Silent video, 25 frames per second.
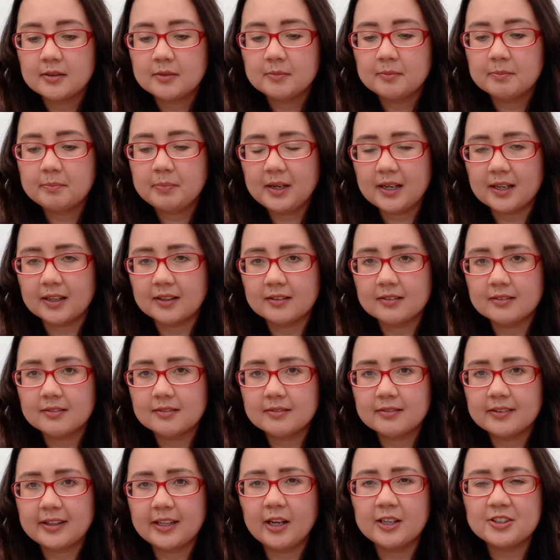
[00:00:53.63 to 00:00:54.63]
but
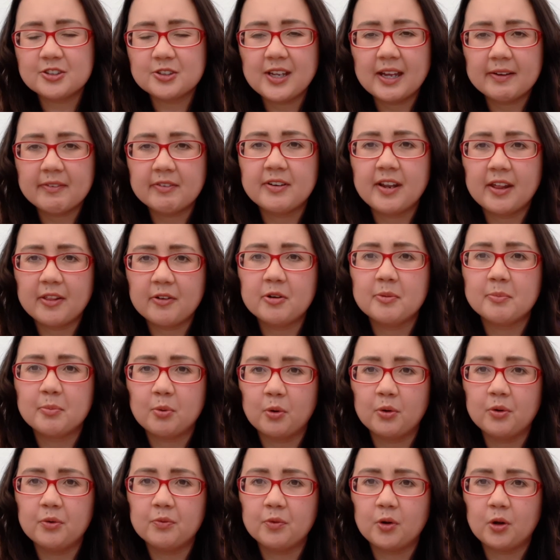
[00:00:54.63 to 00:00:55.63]
they also have another
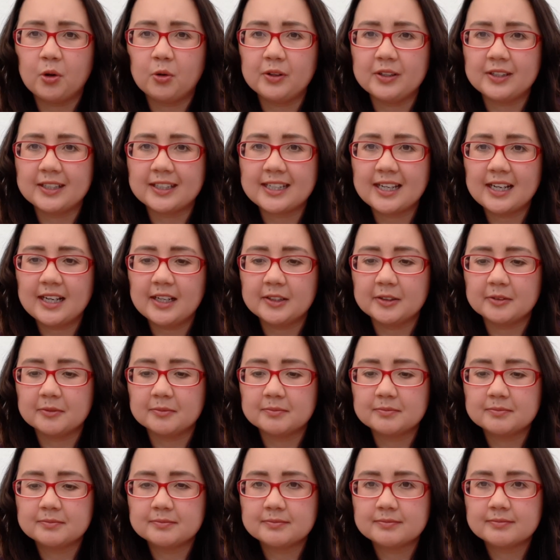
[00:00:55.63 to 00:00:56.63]
important role in the garden.
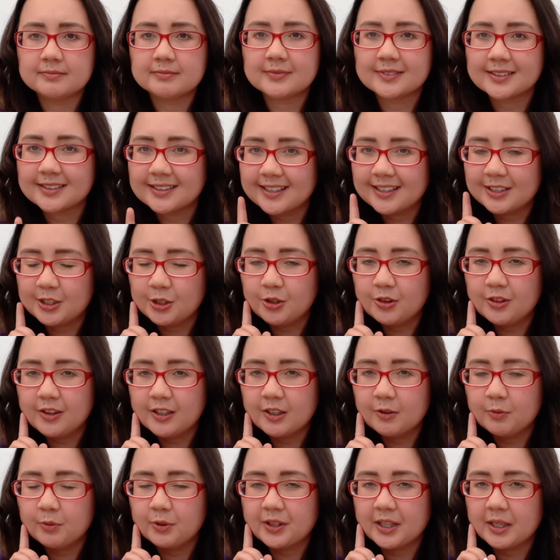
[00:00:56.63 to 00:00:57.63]
Can you think
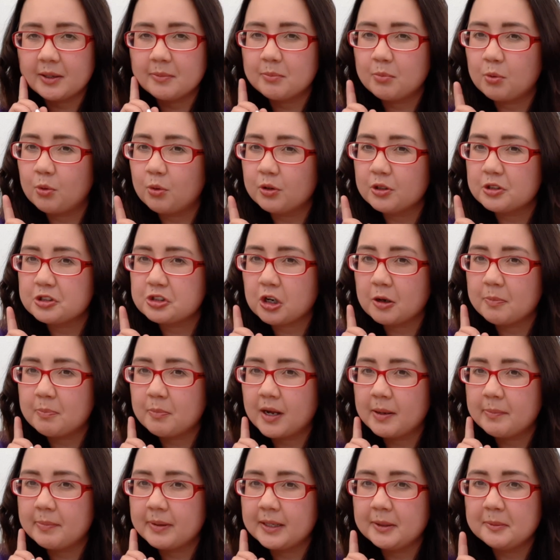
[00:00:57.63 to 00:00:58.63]
of what that important job
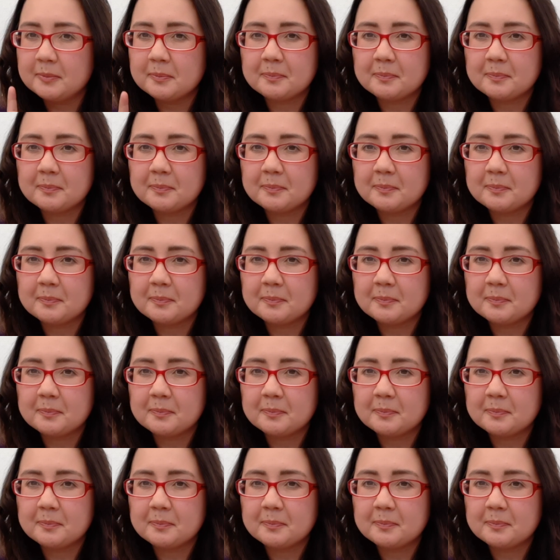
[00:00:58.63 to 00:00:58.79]
might be?